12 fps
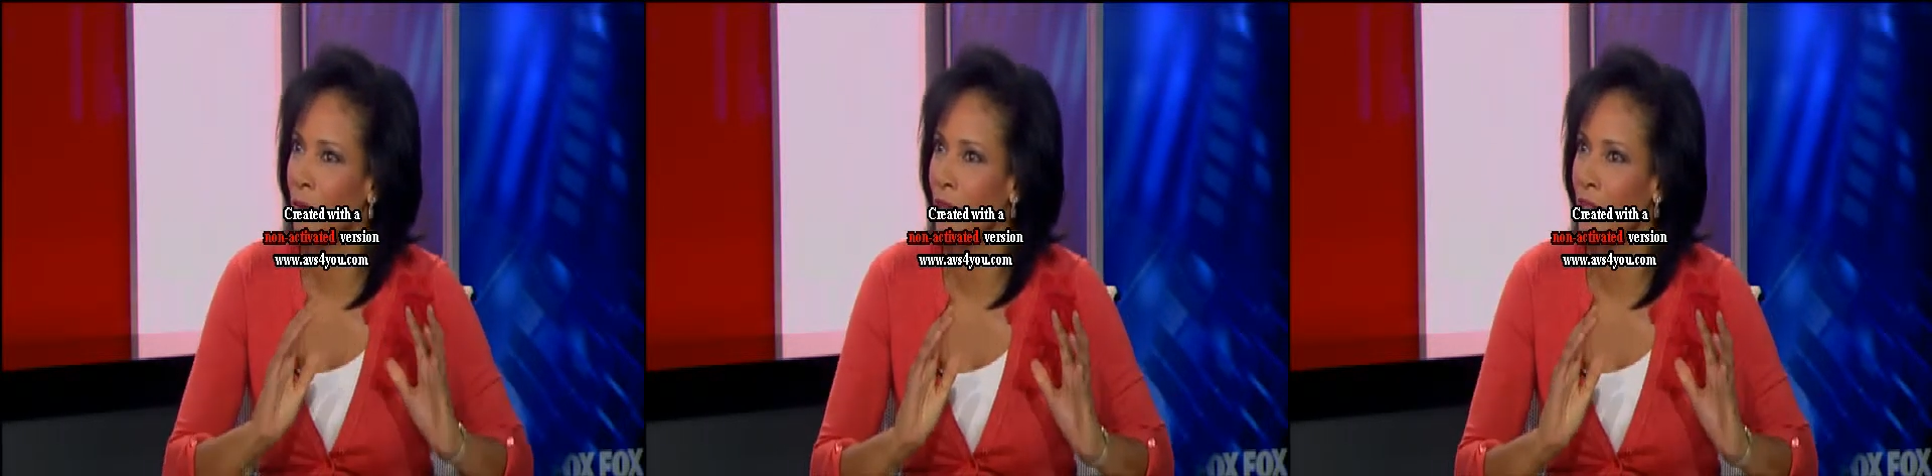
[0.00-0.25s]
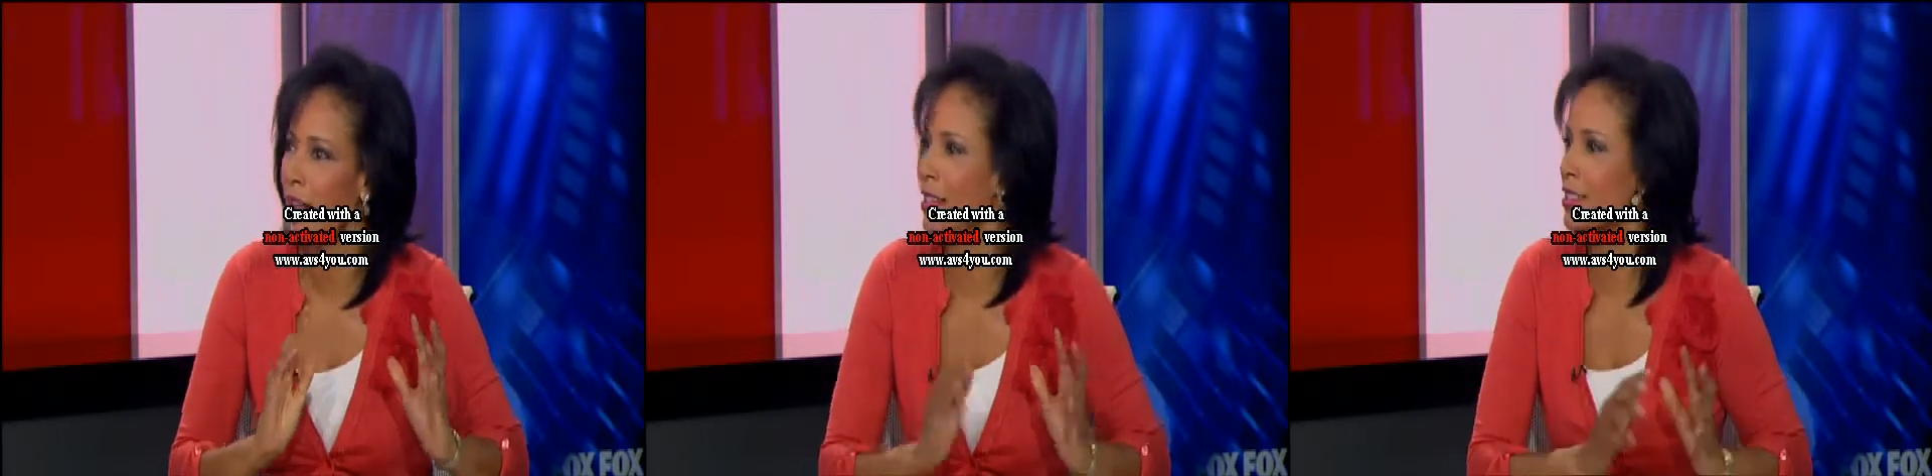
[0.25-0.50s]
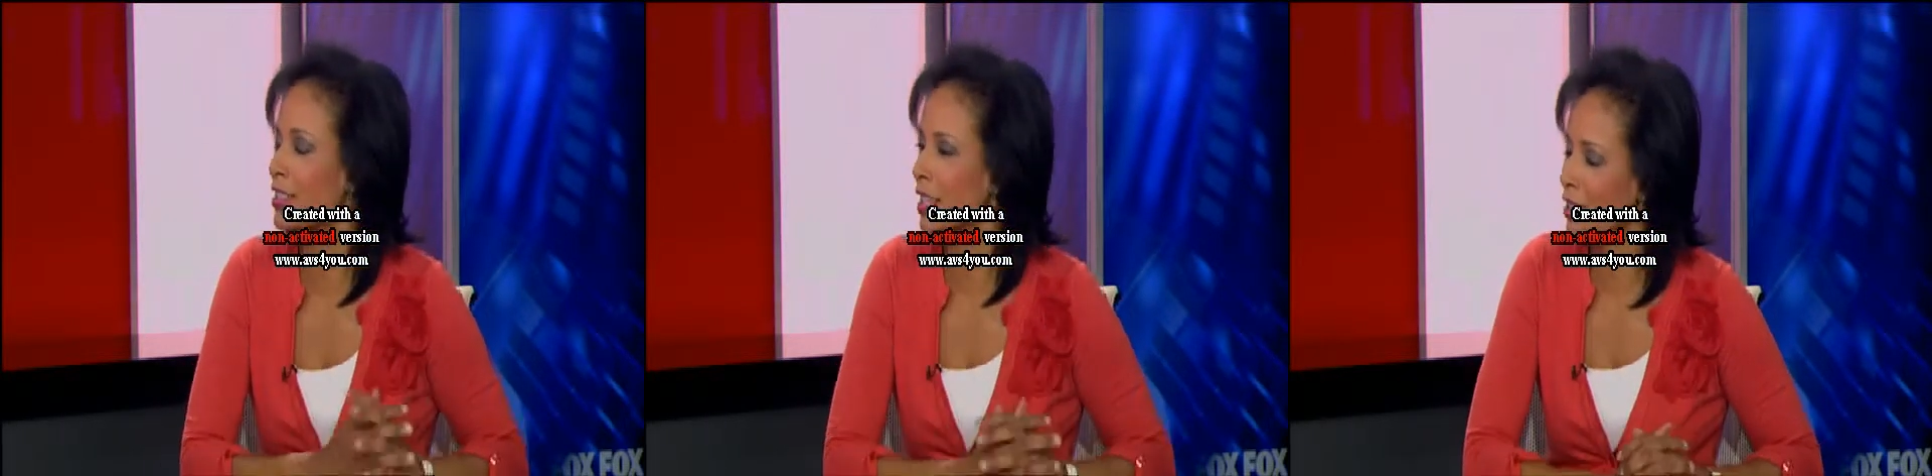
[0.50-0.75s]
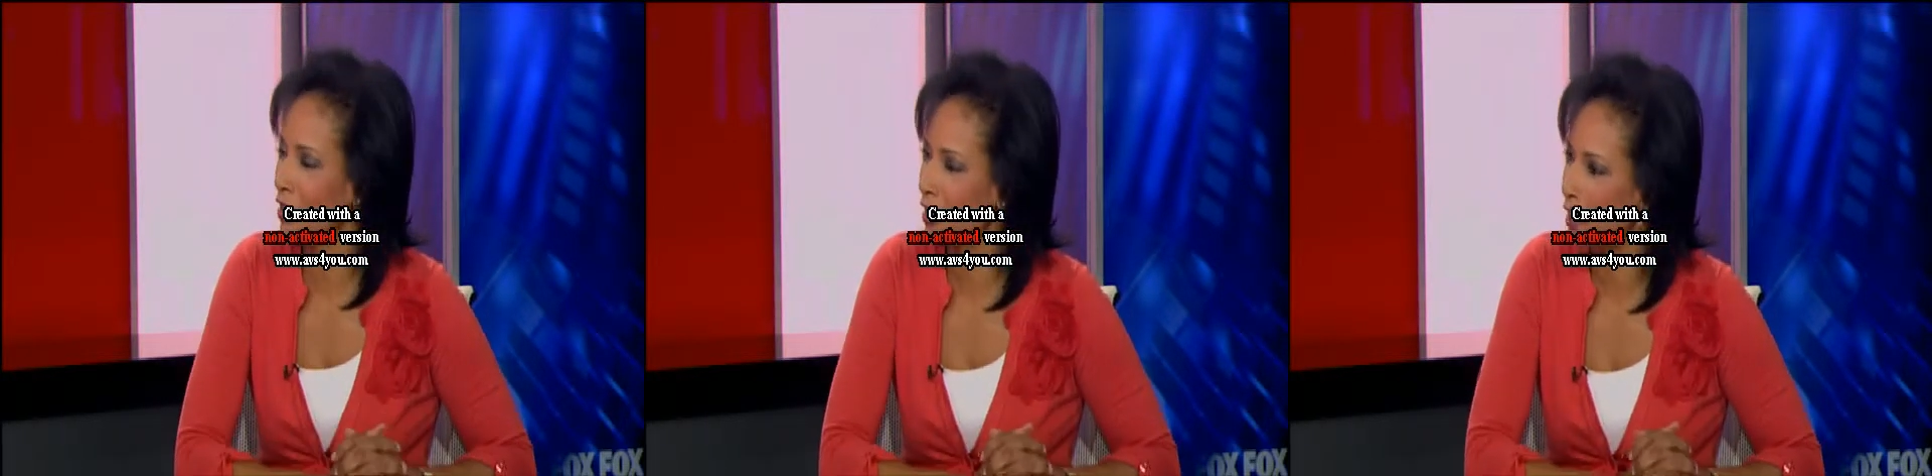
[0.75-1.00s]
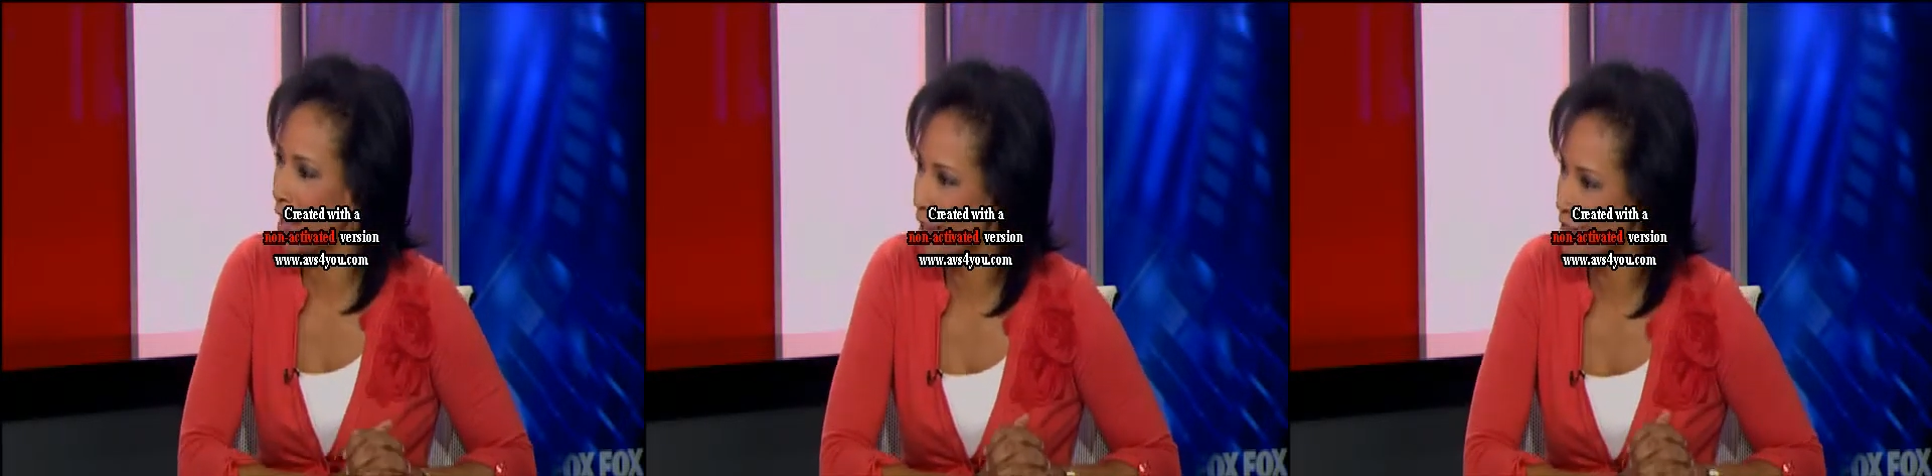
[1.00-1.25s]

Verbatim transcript: the nicest kid in class.